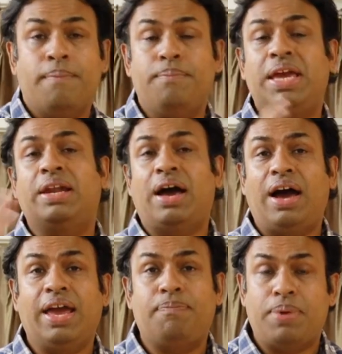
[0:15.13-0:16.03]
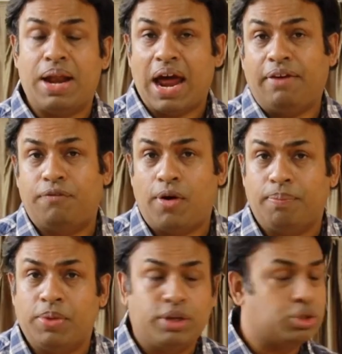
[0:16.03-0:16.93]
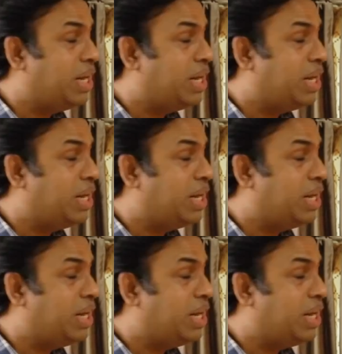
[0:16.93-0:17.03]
MirAIe platform. So